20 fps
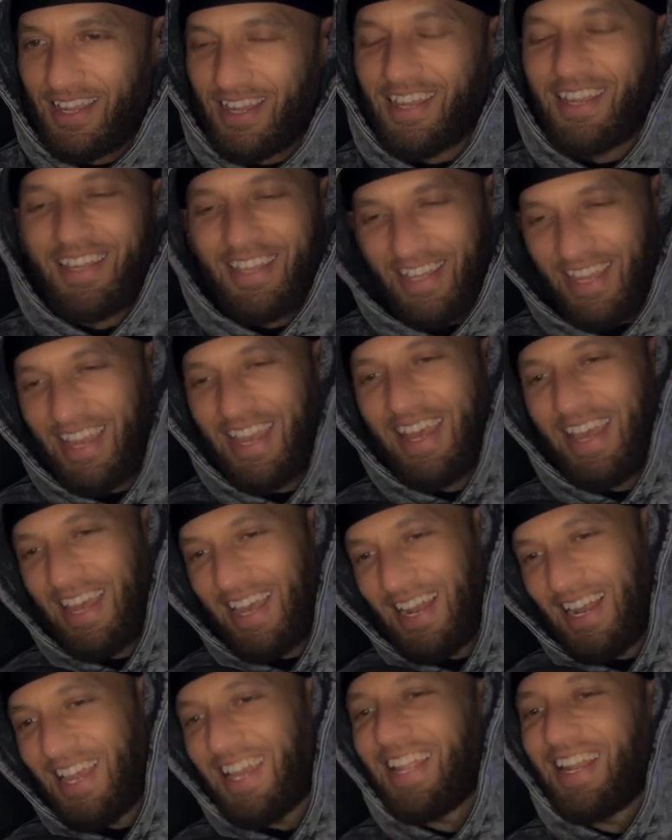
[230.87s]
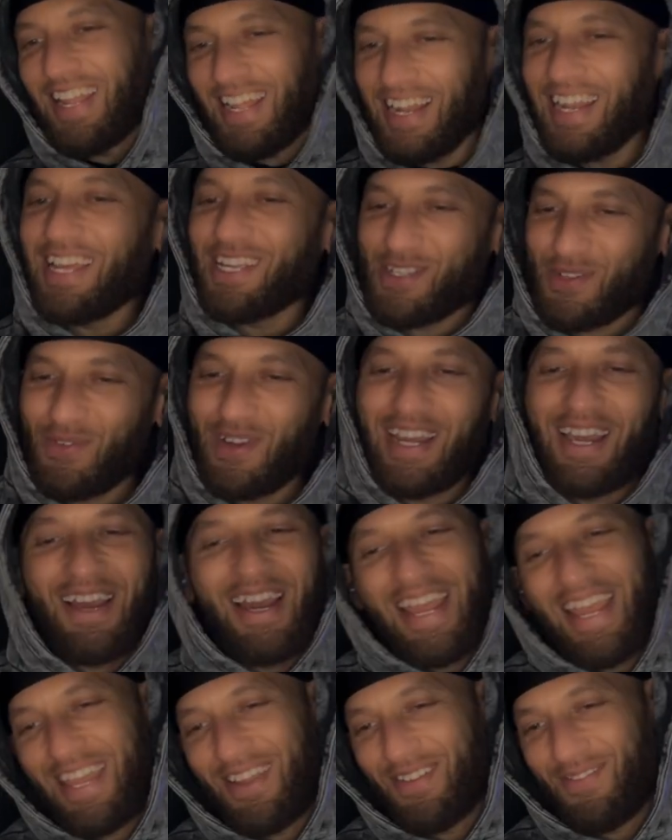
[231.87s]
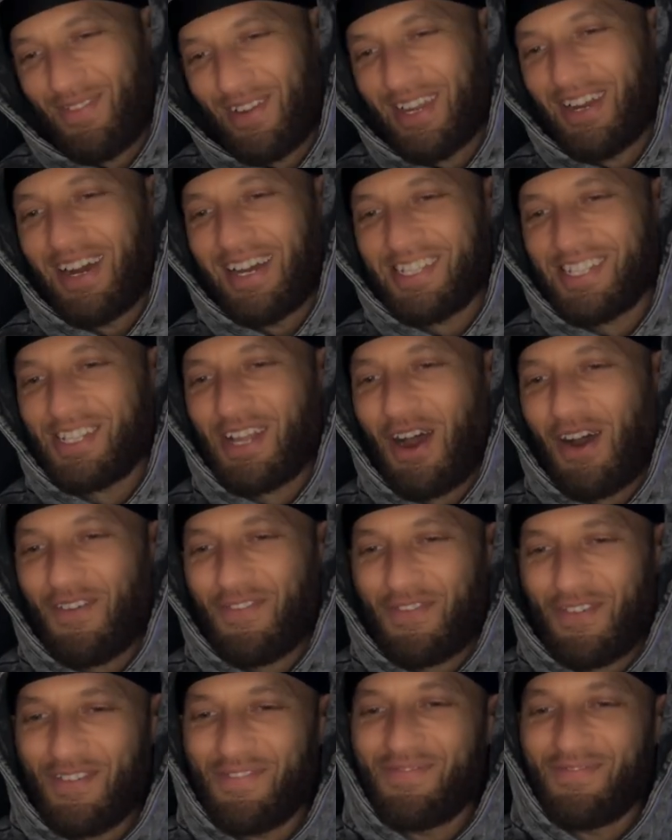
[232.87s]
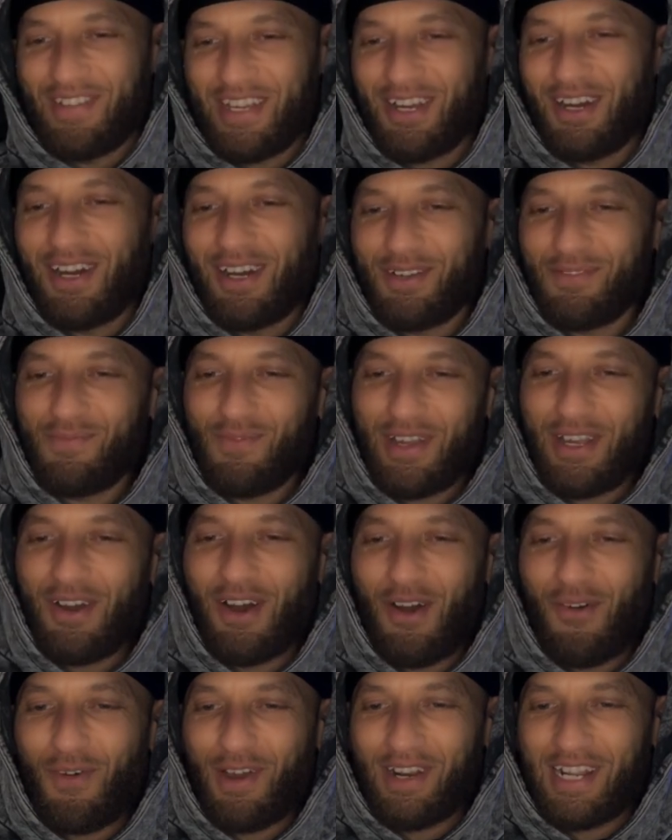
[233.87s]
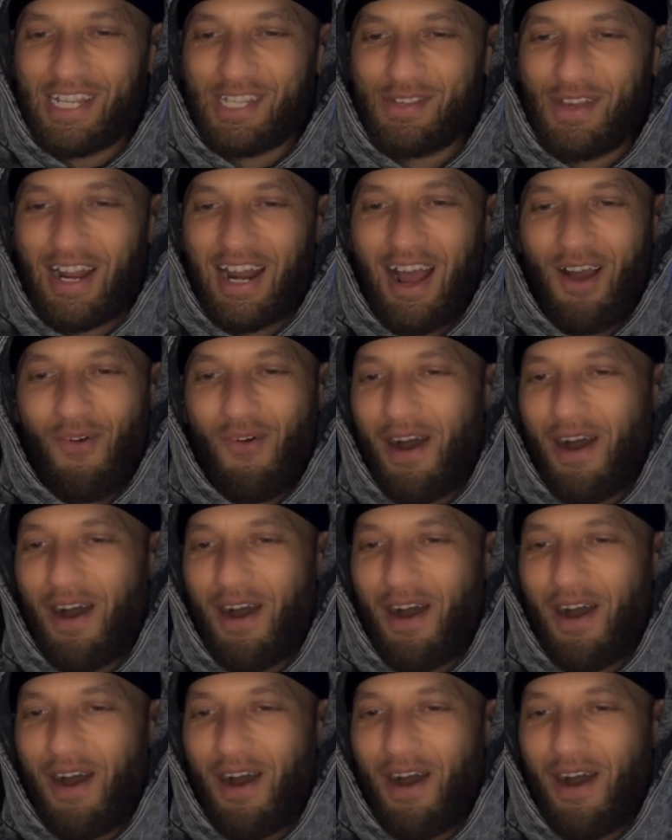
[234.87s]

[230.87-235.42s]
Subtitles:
Yeah, we gotta wheel this one out.